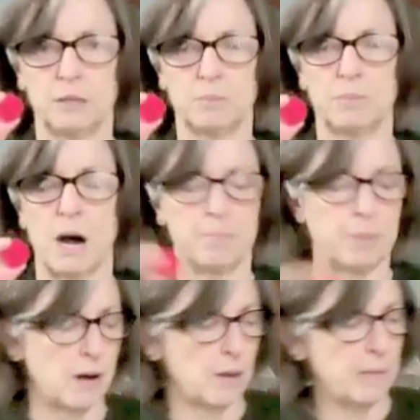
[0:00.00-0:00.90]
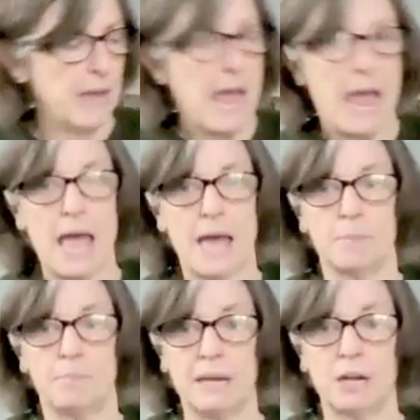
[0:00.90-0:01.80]
pom-pom and
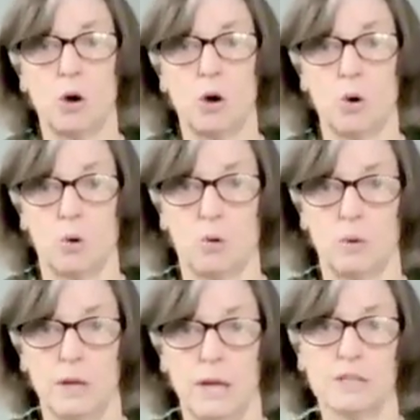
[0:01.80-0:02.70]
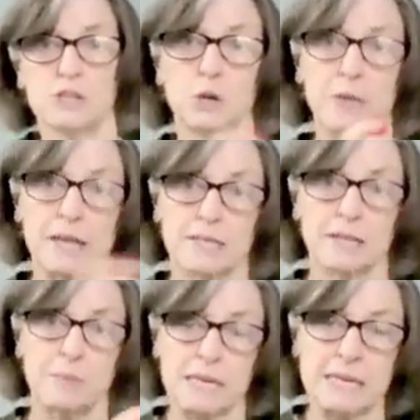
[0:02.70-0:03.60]
a big hole. And so that's going
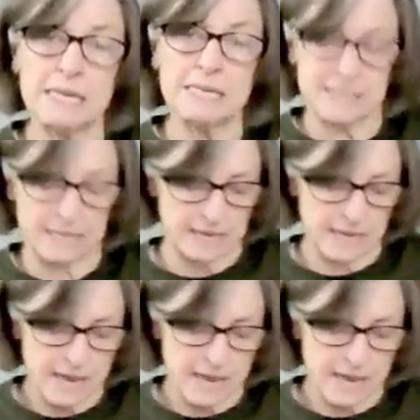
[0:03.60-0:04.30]
to be easy.